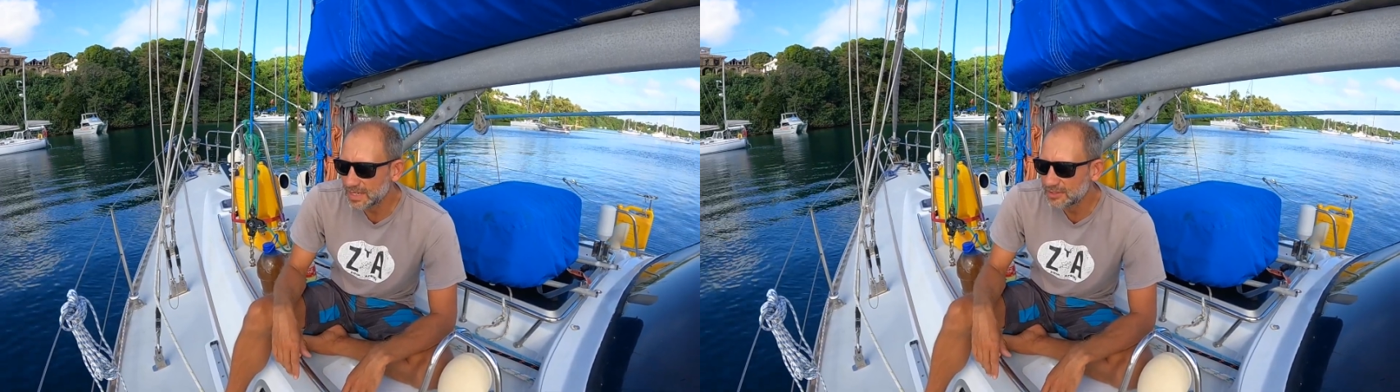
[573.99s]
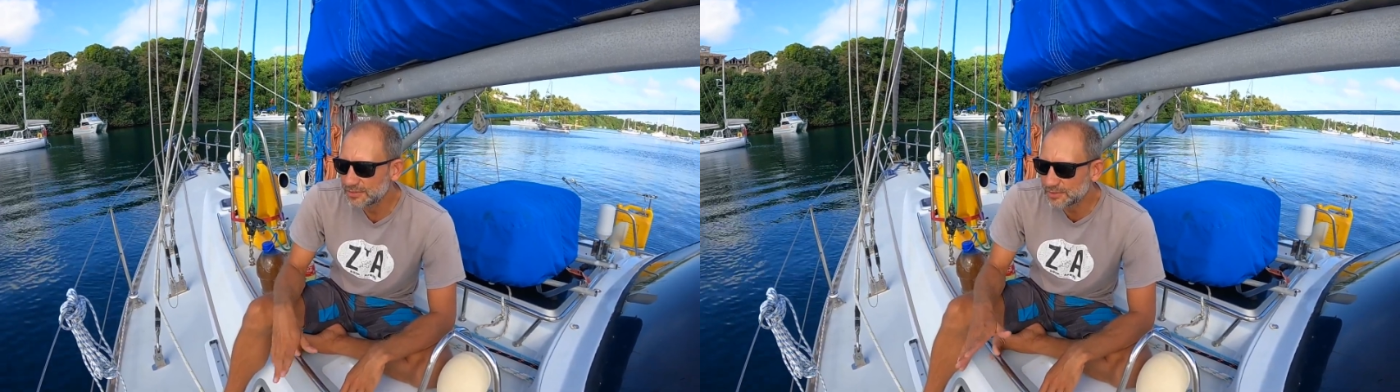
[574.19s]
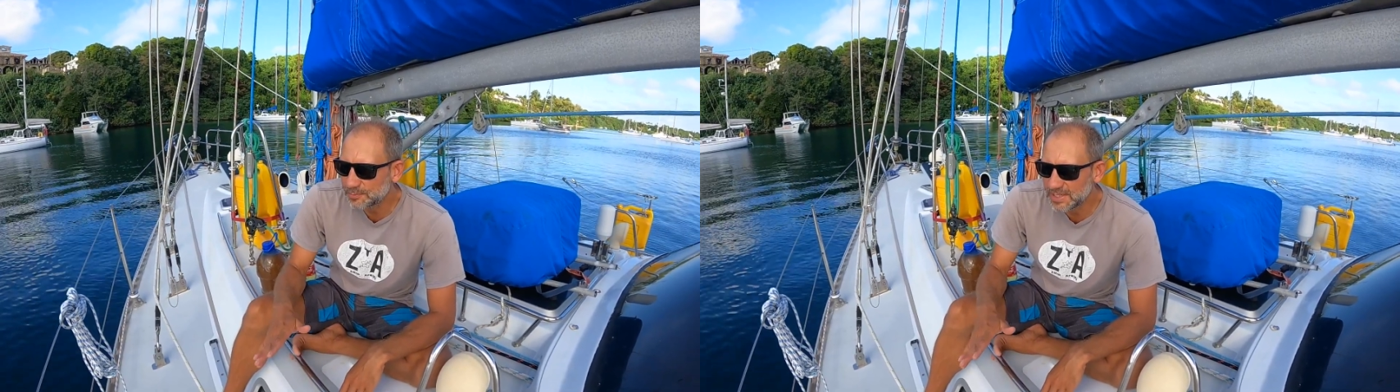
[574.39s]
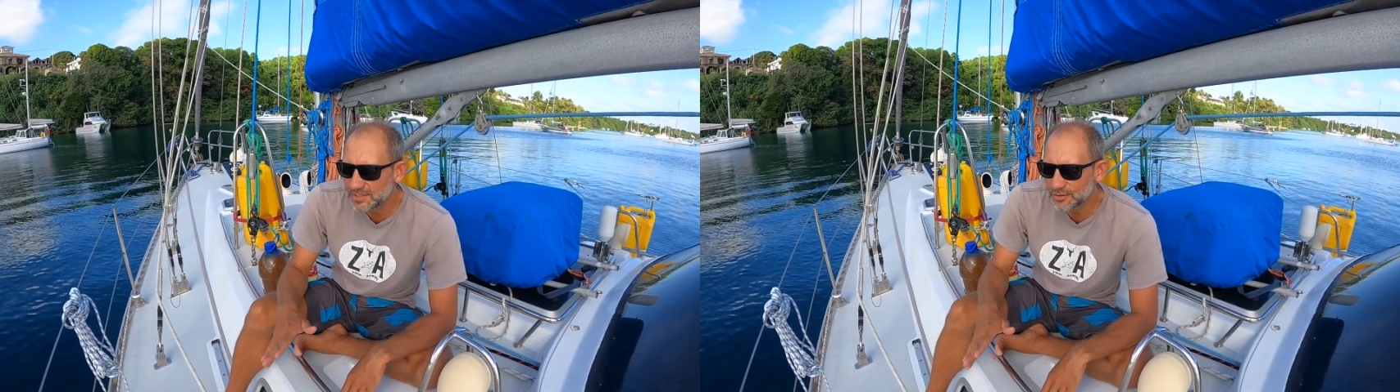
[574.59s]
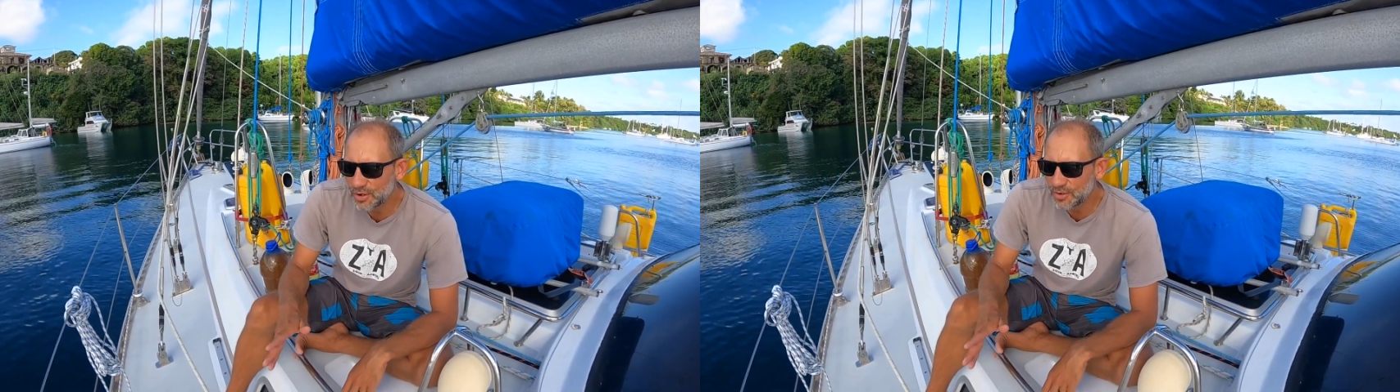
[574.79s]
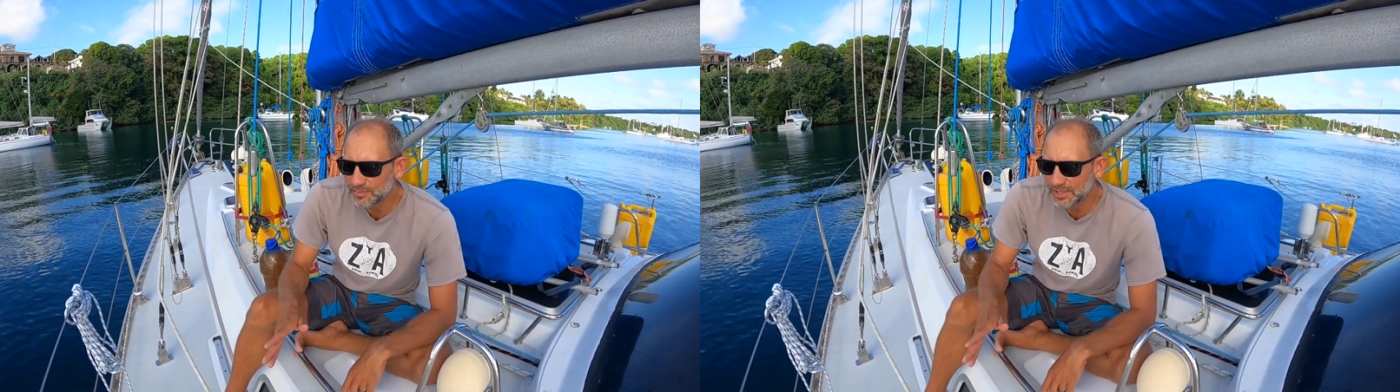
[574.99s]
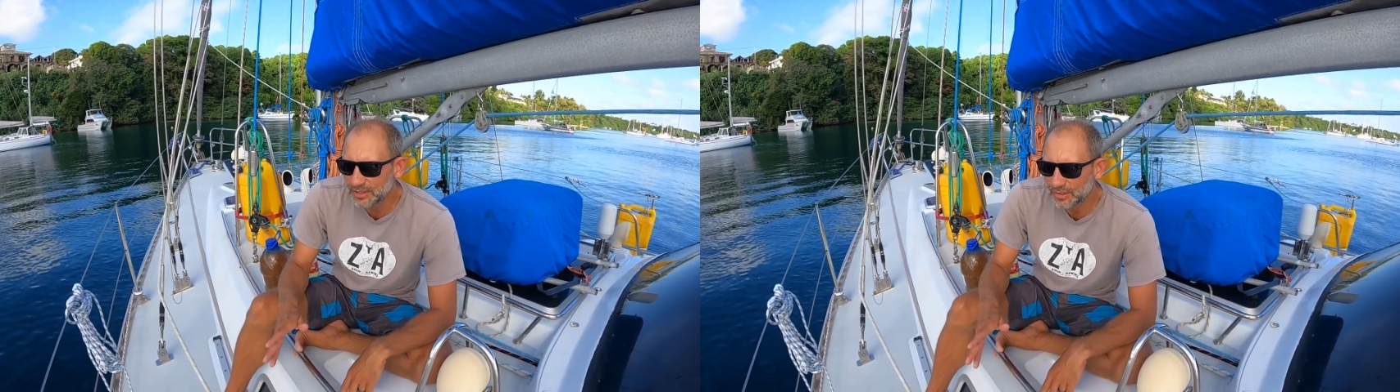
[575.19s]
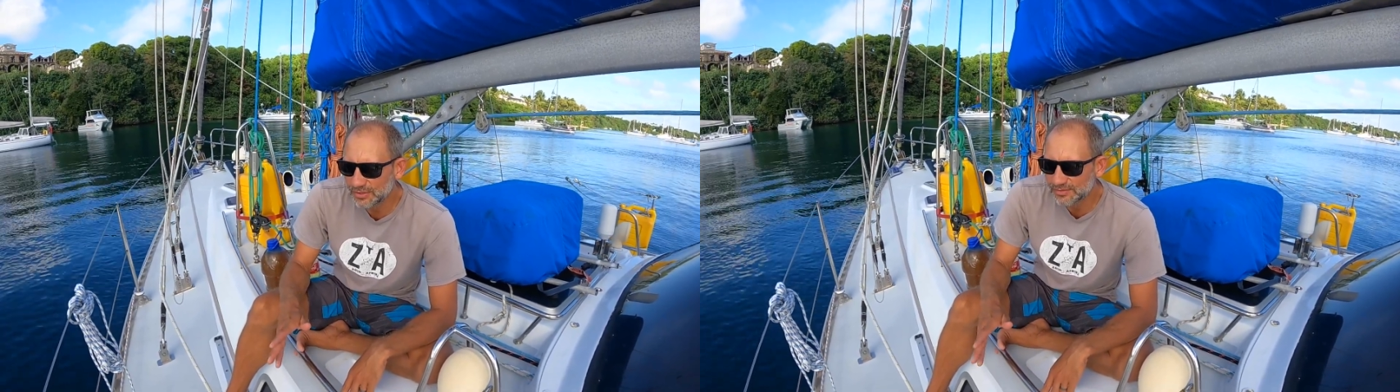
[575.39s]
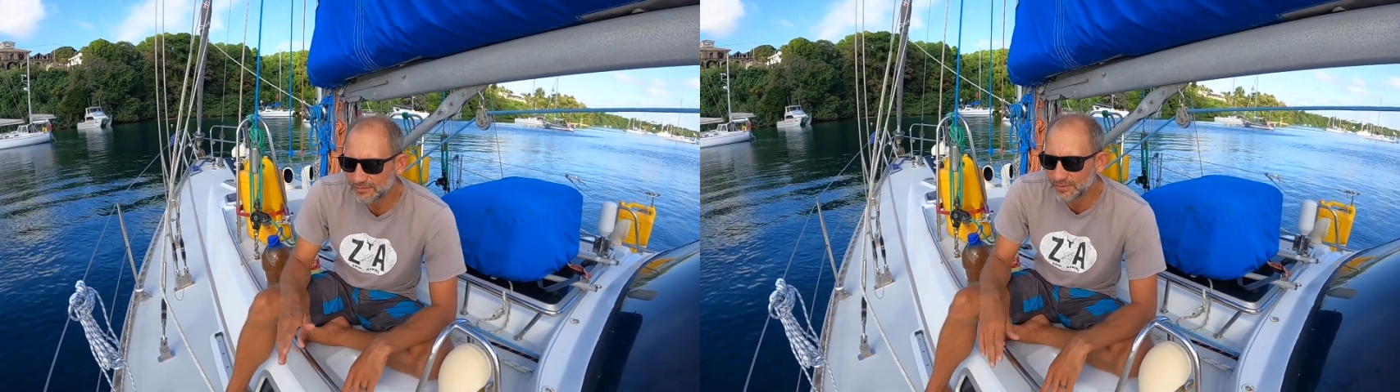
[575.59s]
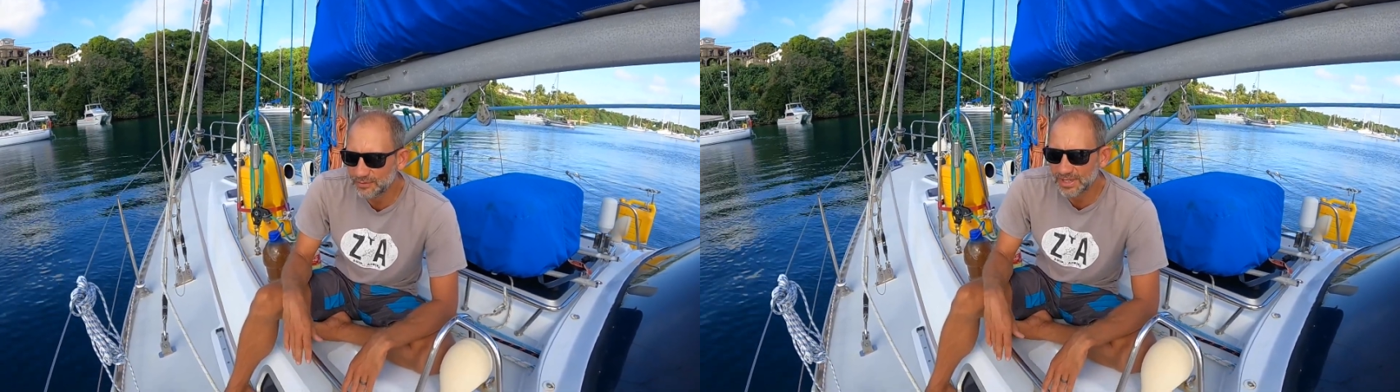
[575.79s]
So it's been calm the last
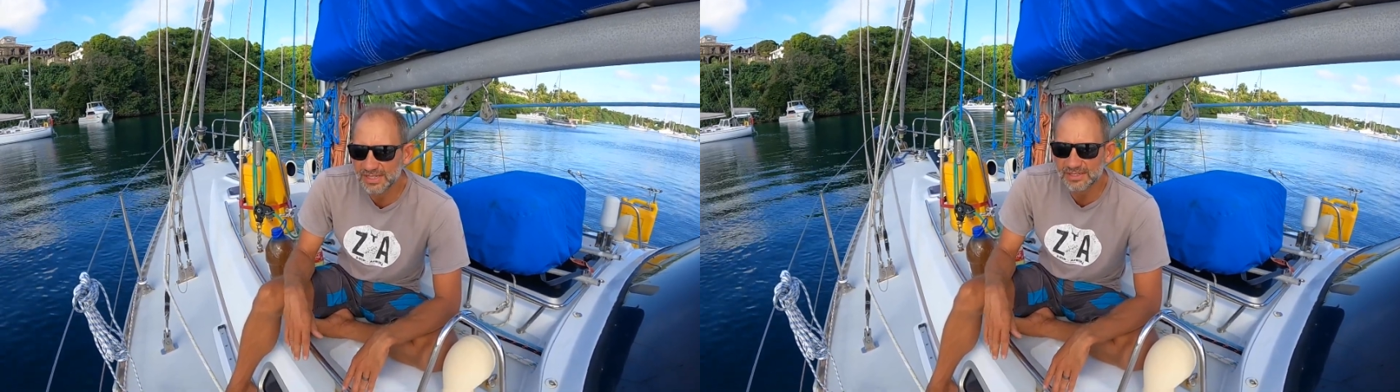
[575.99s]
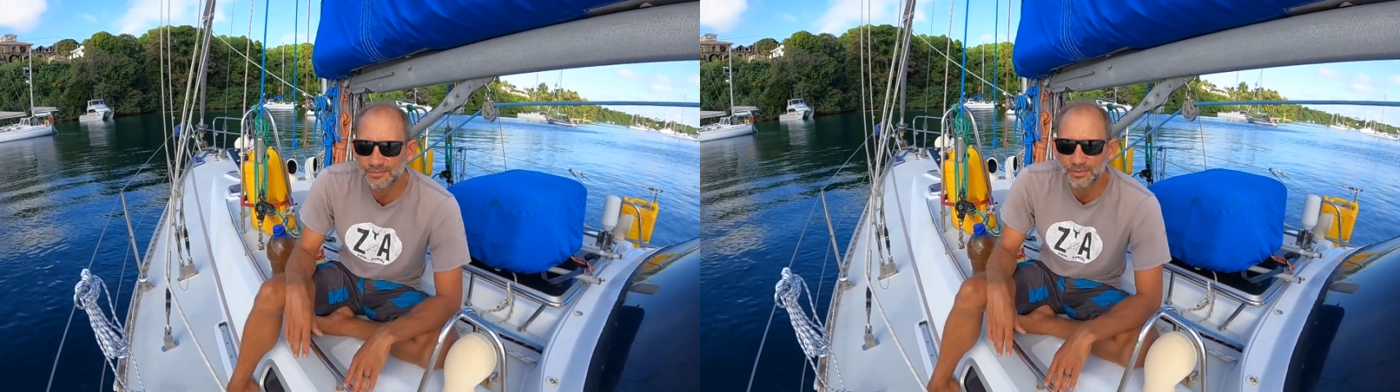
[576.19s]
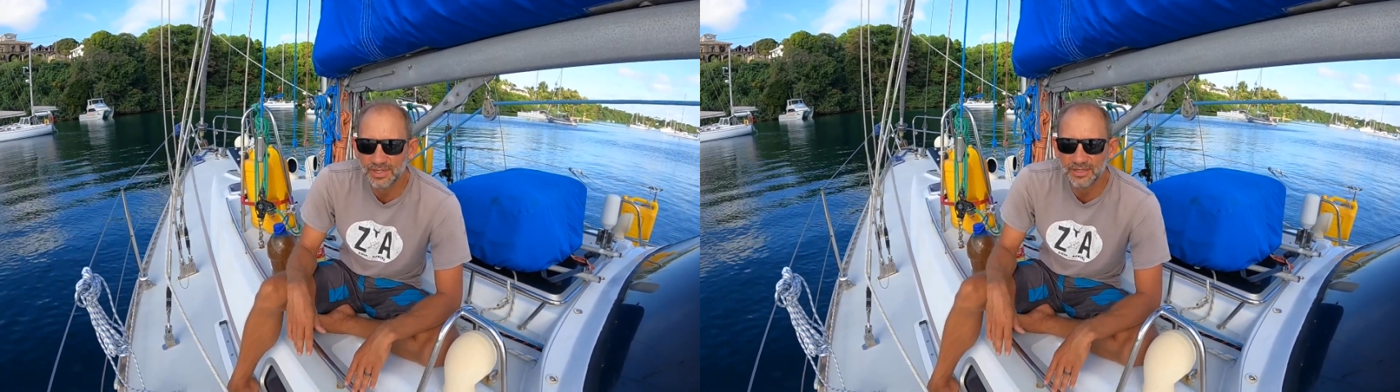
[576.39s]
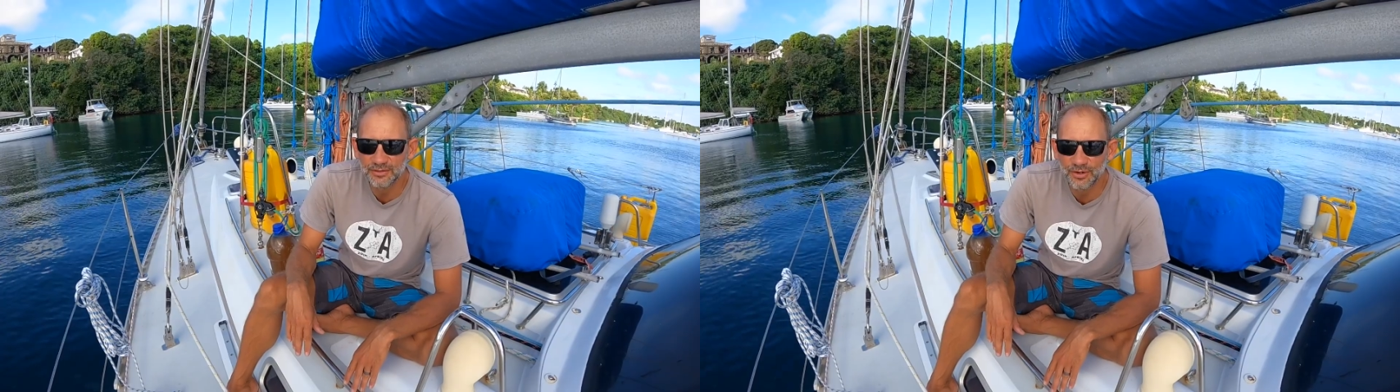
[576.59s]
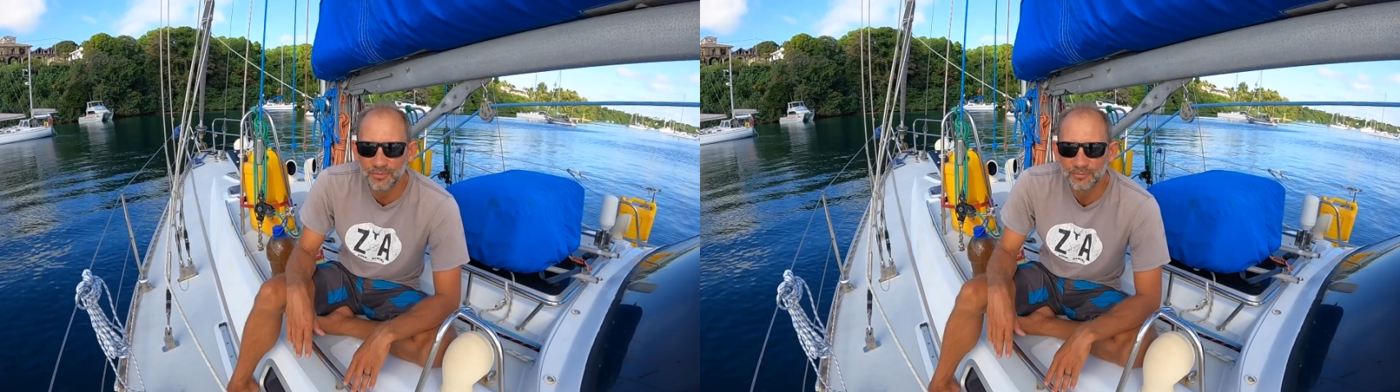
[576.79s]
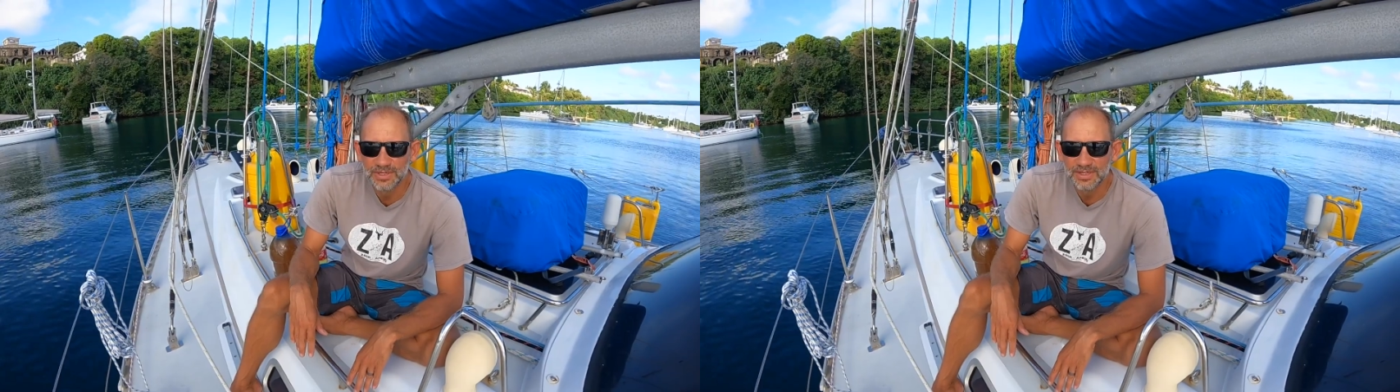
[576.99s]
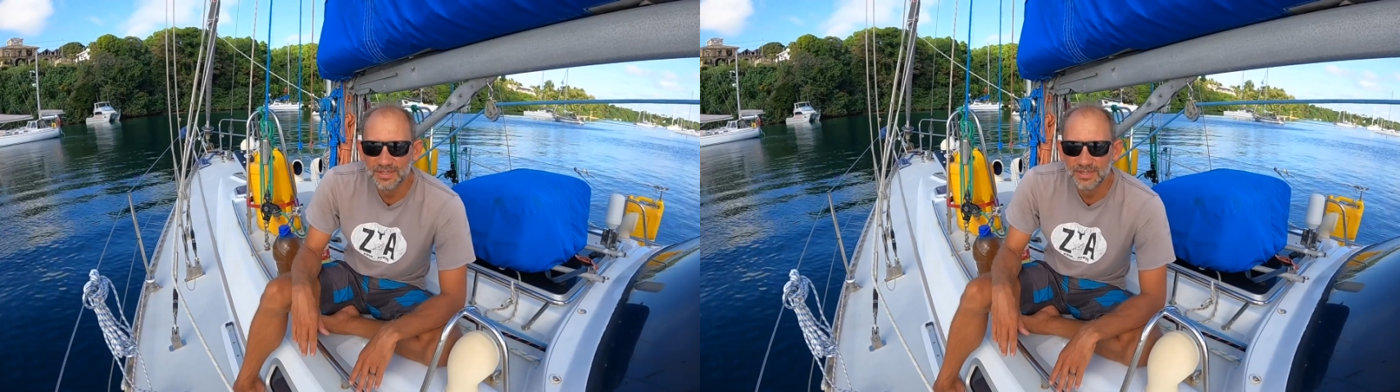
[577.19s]
few days, really calm.